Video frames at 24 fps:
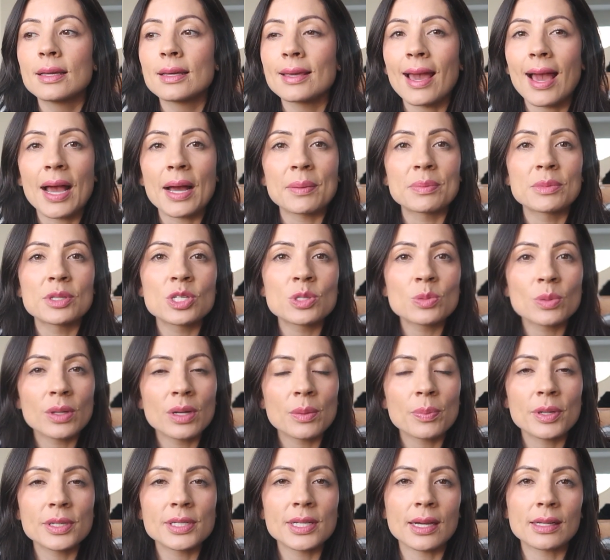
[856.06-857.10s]
yeah, just want
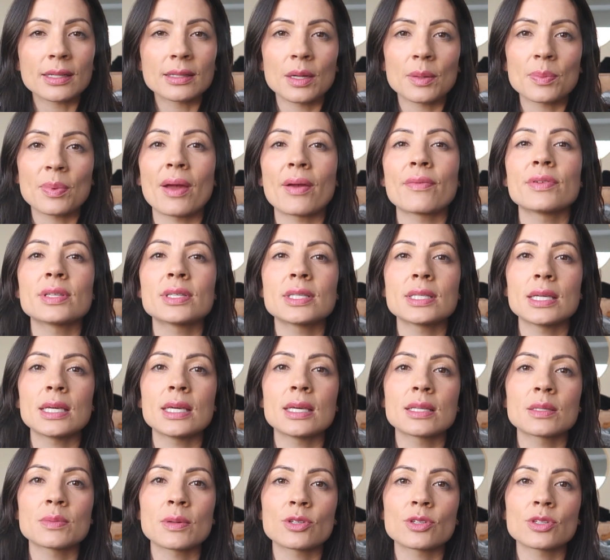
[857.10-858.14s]
to protect their
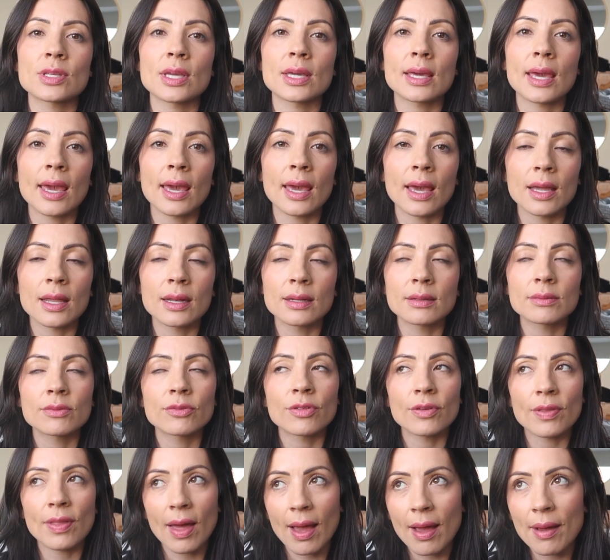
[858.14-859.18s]
privacy as much as I can
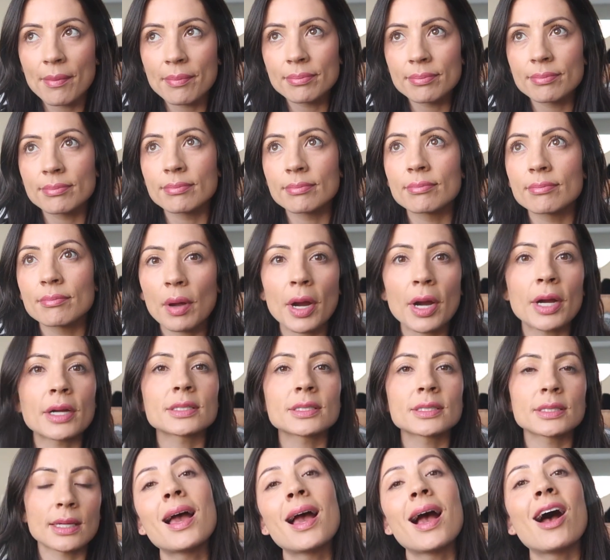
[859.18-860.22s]
for that
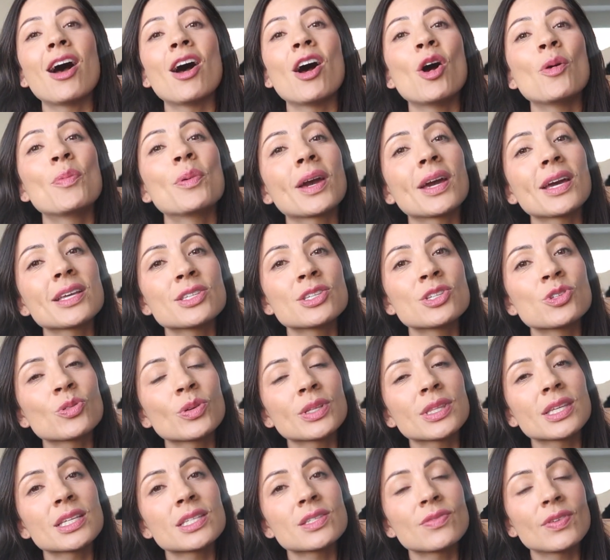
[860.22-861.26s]
part. Hope you guys
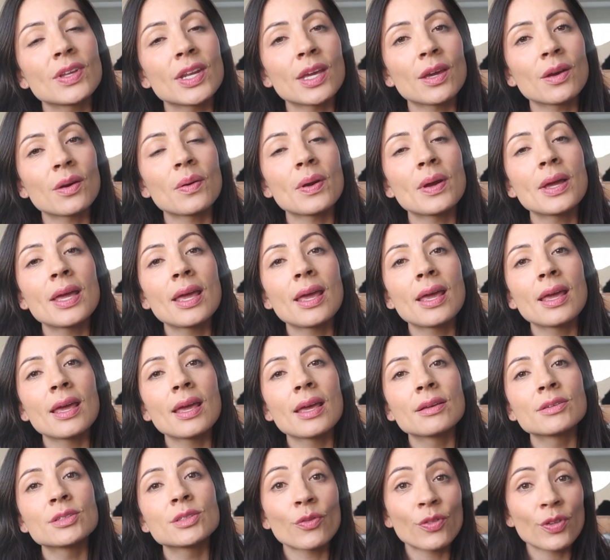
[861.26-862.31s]
enjoyed this video.
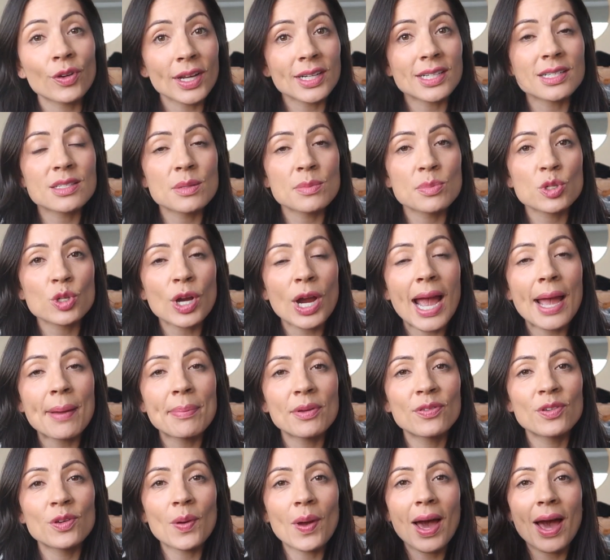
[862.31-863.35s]
Don't forget to subscribe
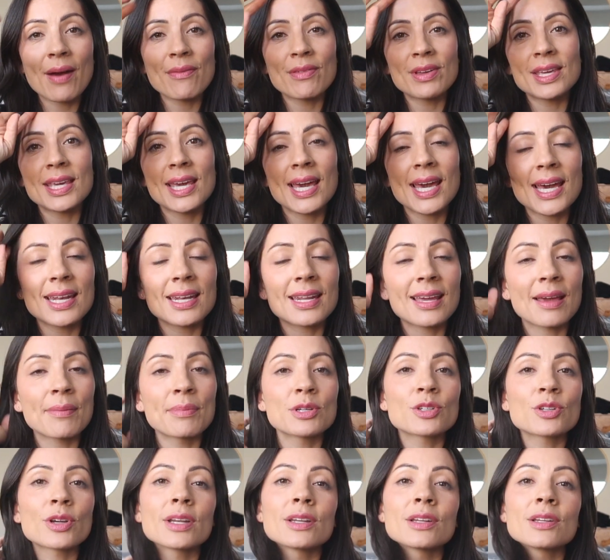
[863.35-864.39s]
if you haven't yet. I've been
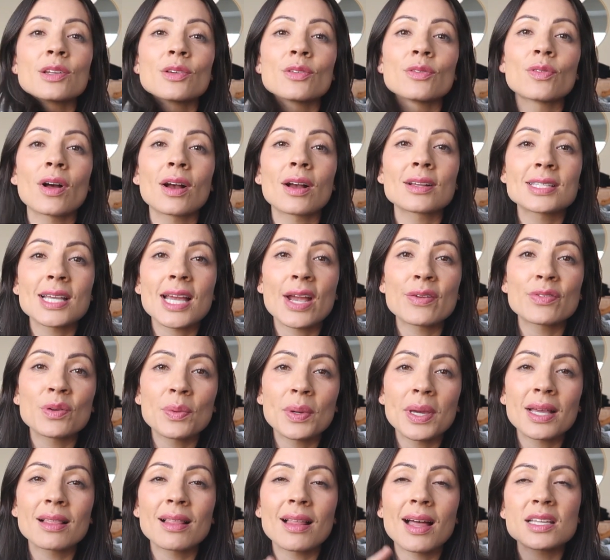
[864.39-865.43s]
trying to do vlogs every
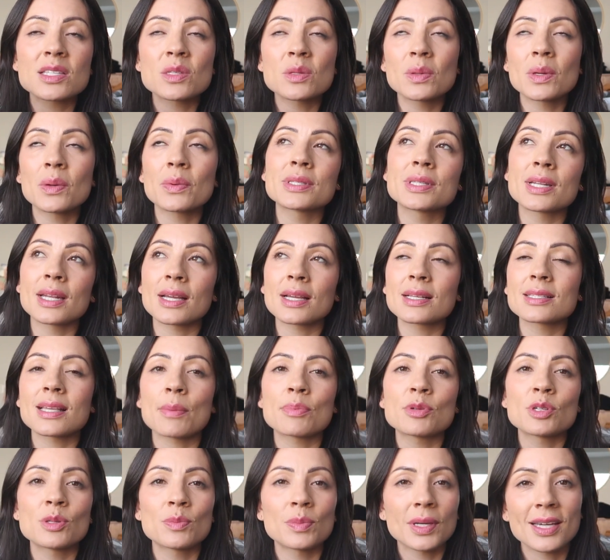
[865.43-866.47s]
week. Last week was an
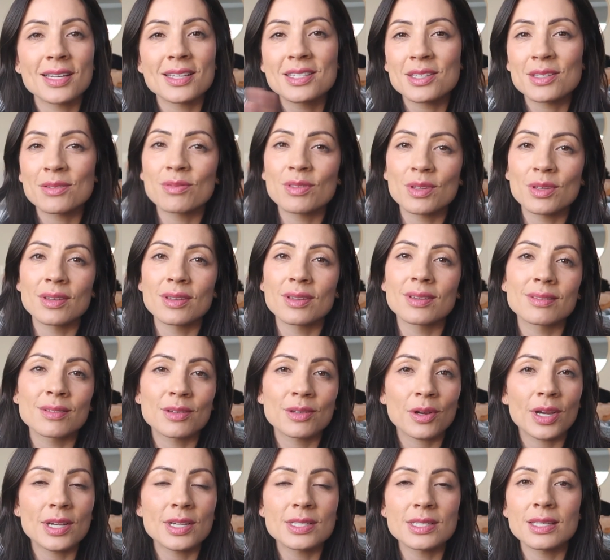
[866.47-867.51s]
exception because of the
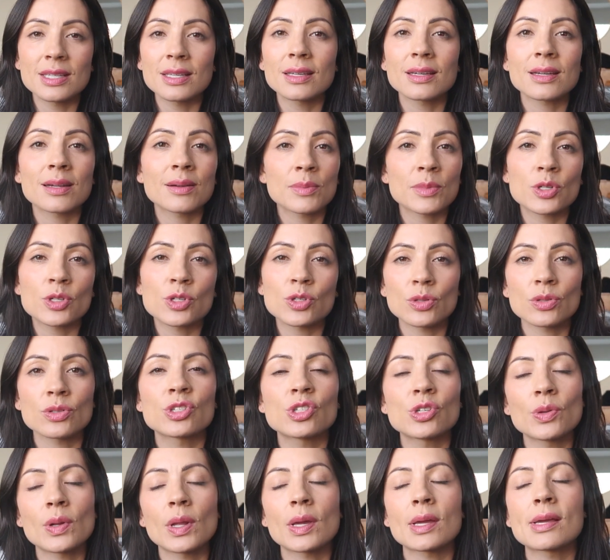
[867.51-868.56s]
crazy commercial
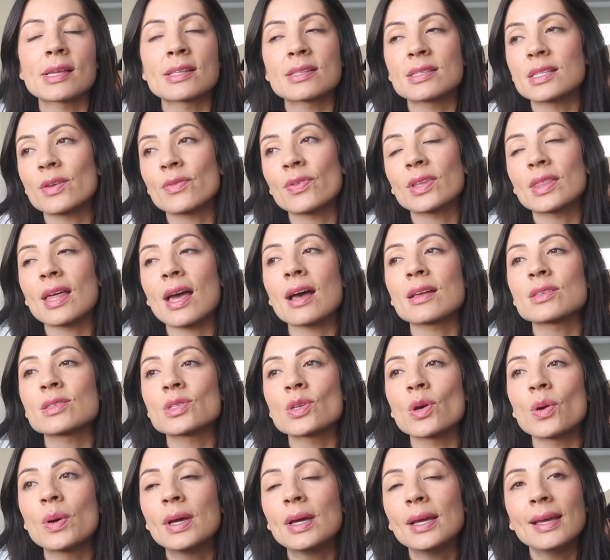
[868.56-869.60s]
shooting and stuff like that.
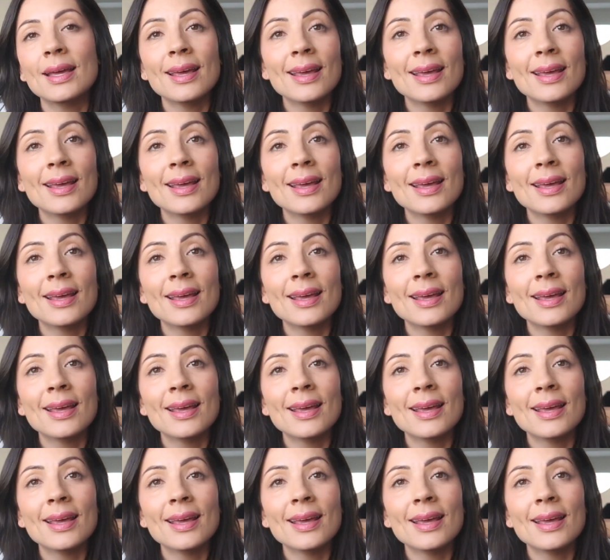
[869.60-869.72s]
So